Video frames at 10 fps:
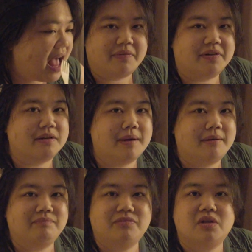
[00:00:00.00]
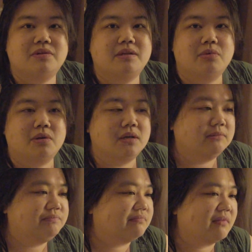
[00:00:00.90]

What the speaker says: perfect amount. Don't need more.